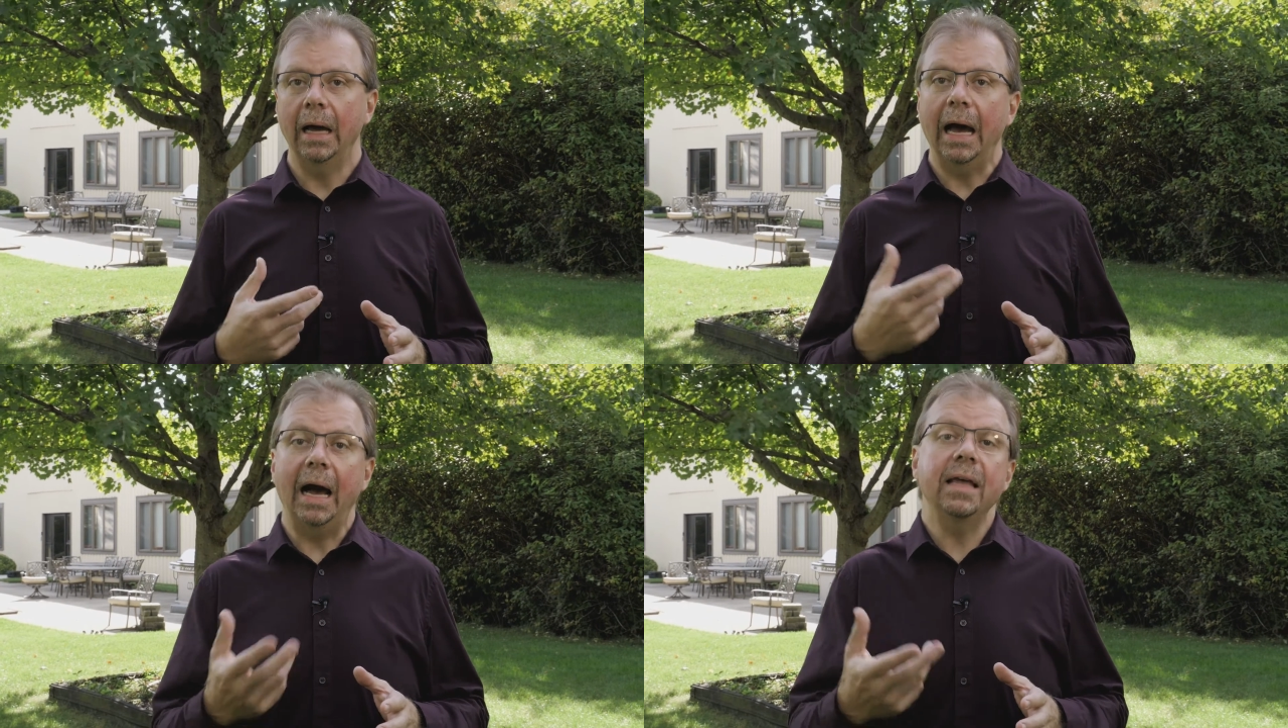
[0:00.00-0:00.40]

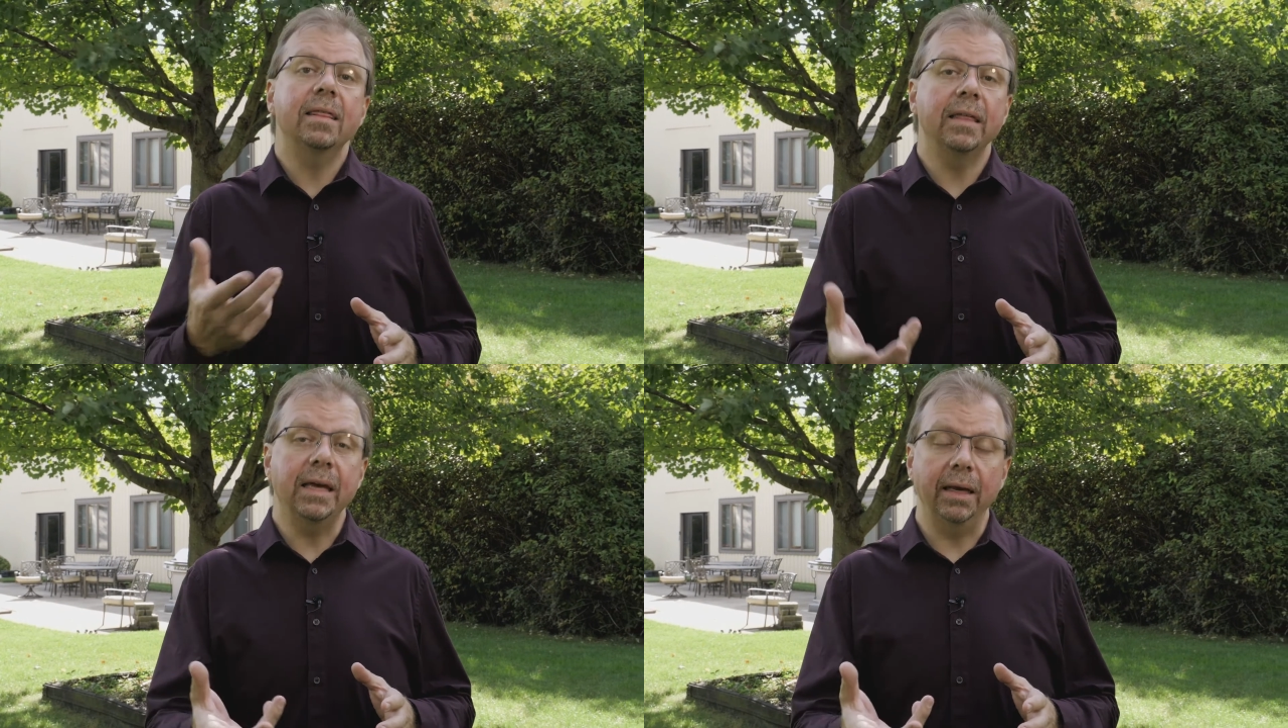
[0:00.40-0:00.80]
I
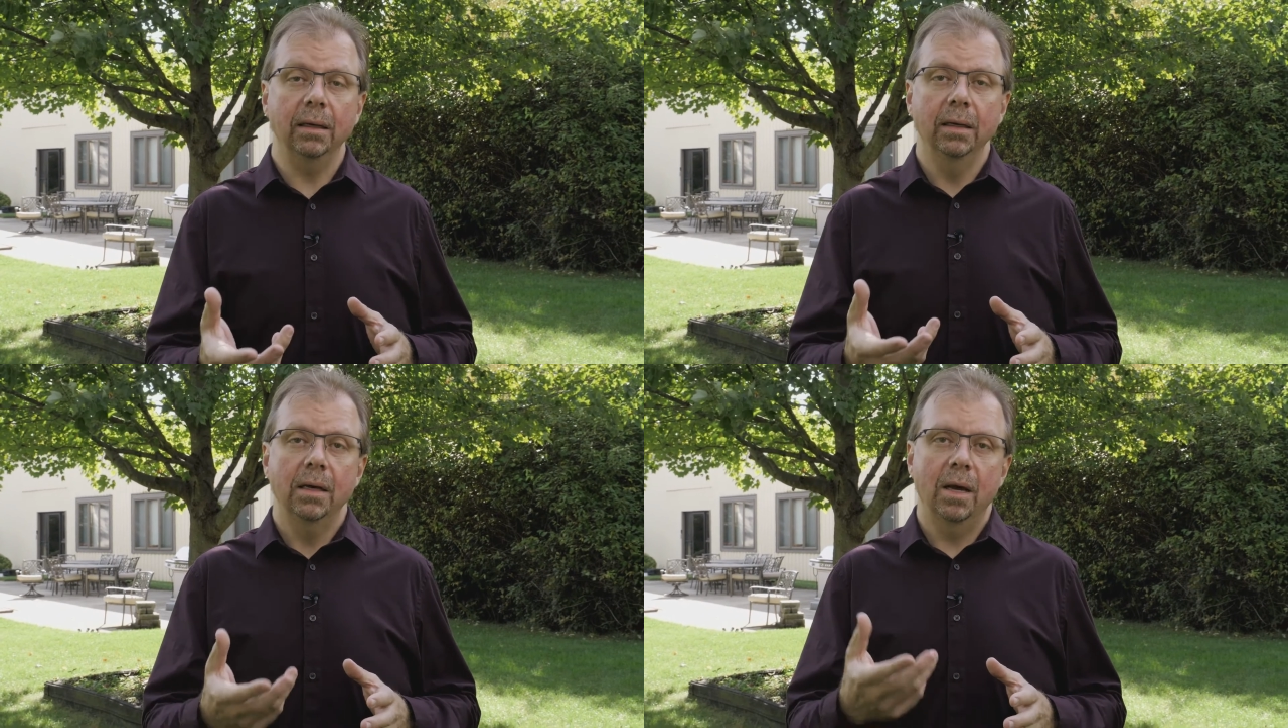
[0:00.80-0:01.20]
think
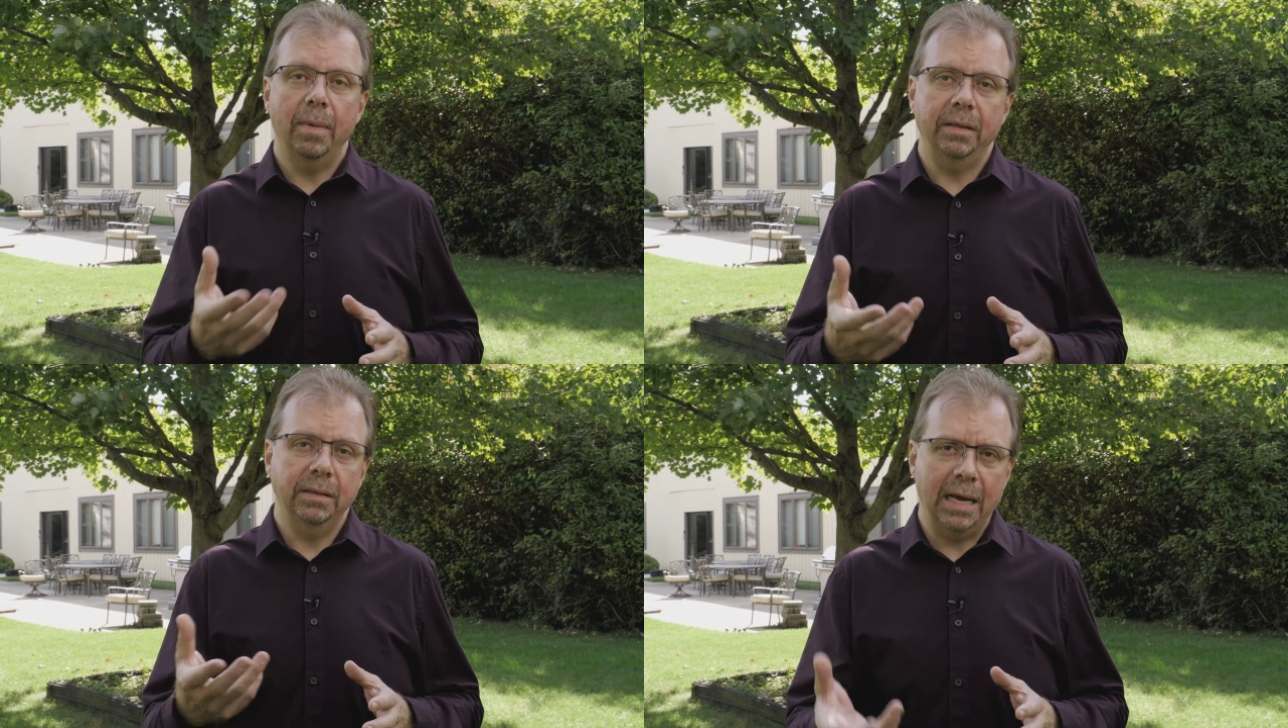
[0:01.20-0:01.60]

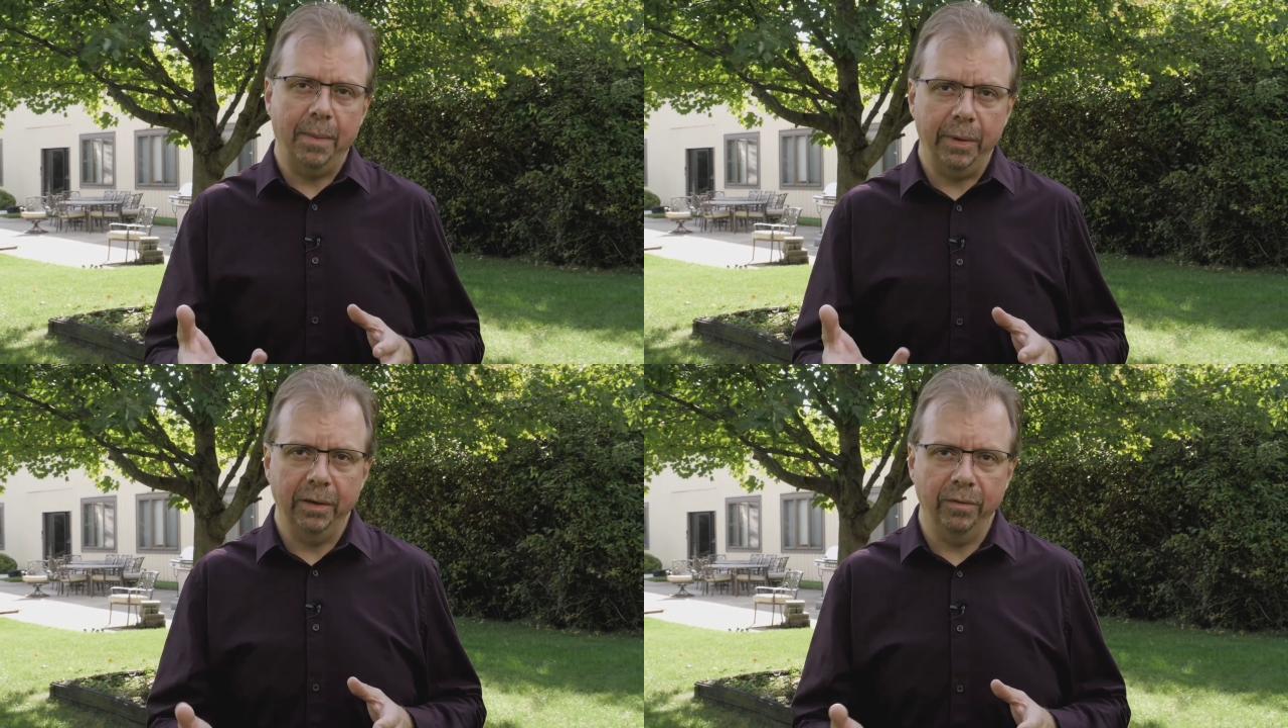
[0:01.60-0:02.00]
about the
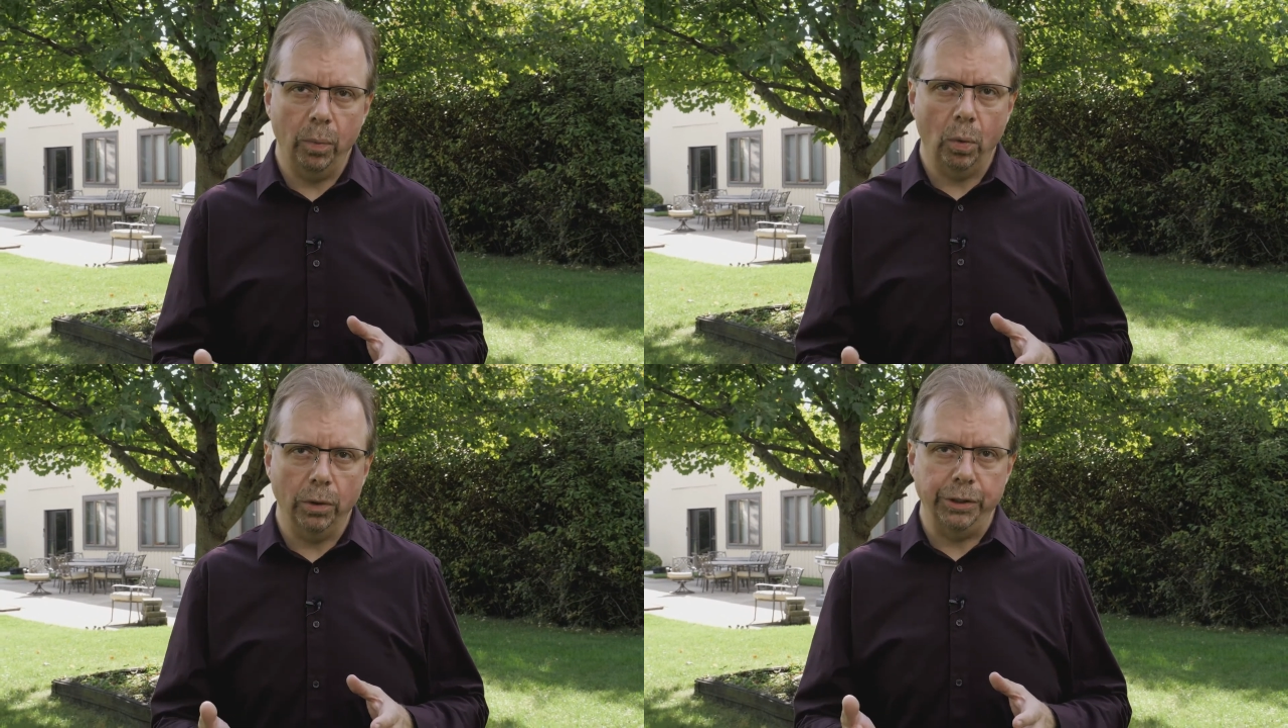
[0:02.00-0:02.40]
topic of
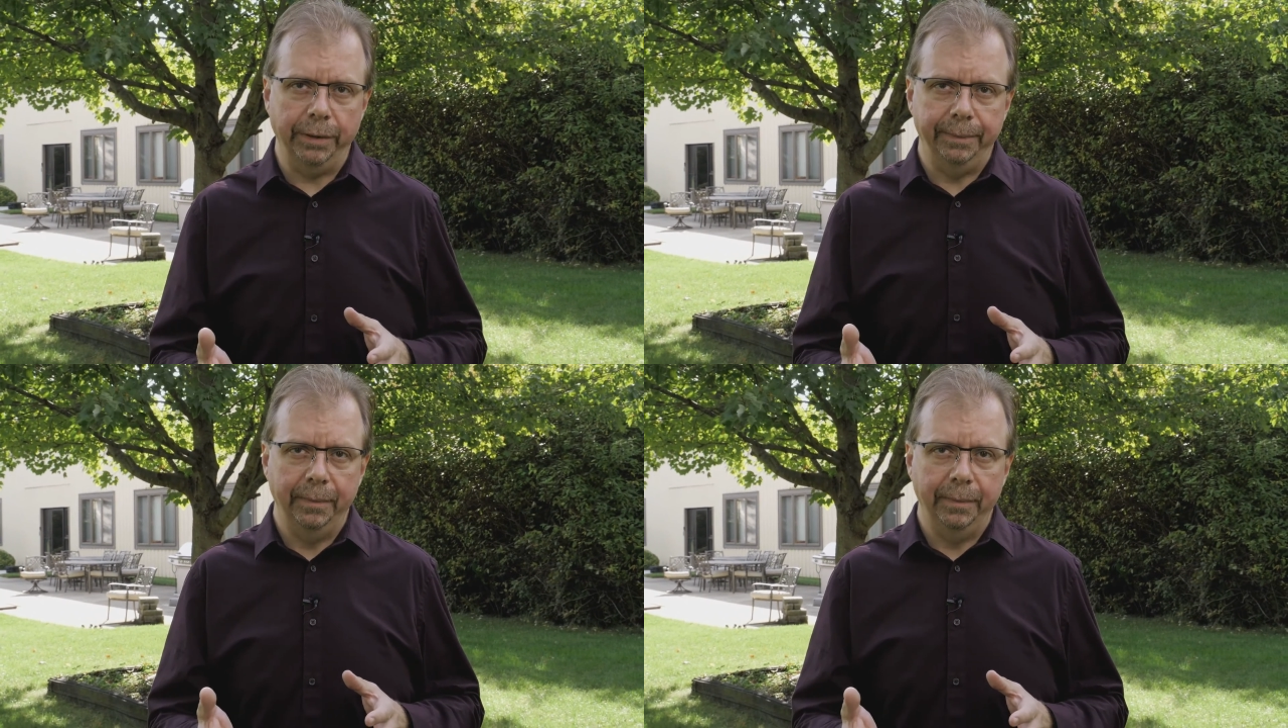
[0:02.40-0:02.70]
abortion,